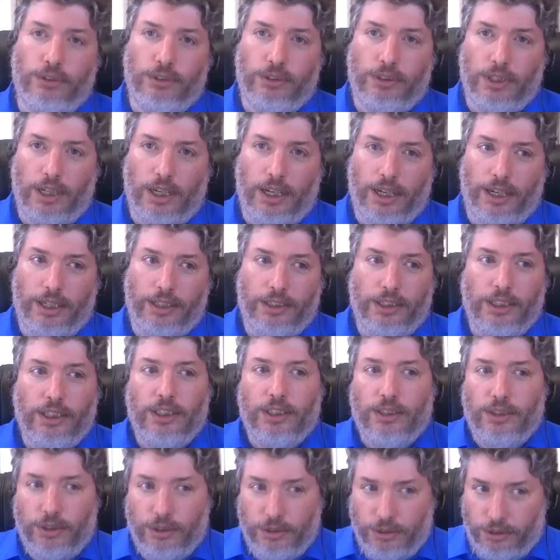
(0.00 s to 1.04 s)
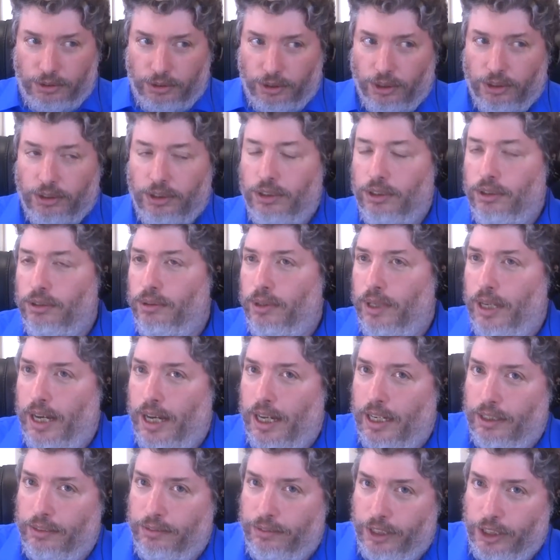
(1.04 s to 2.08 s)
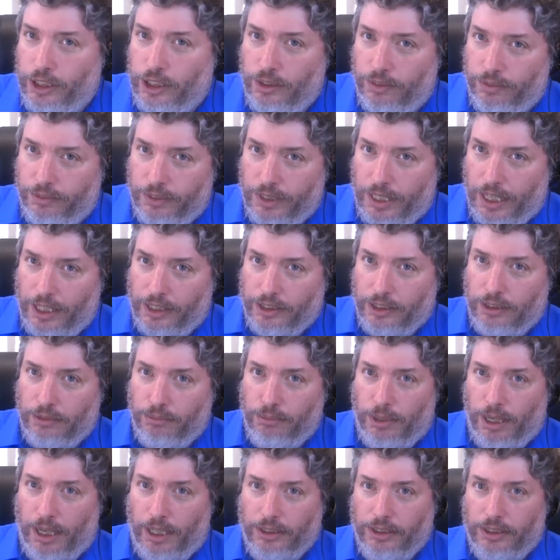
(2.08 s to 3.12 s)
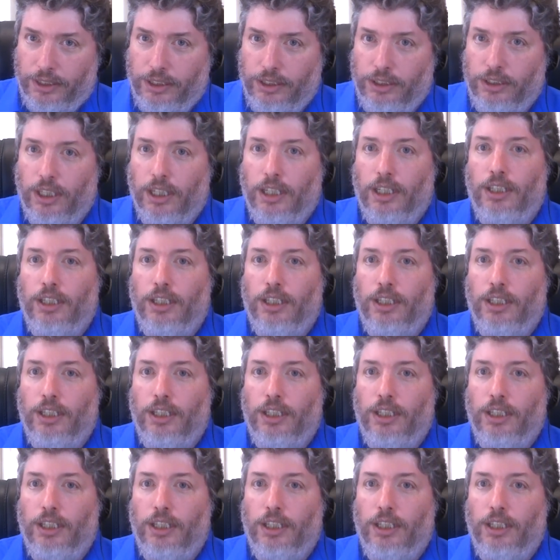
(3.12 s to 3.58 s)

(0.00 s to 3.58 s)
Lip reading: your God who took you out of Egypt from the house of bondage.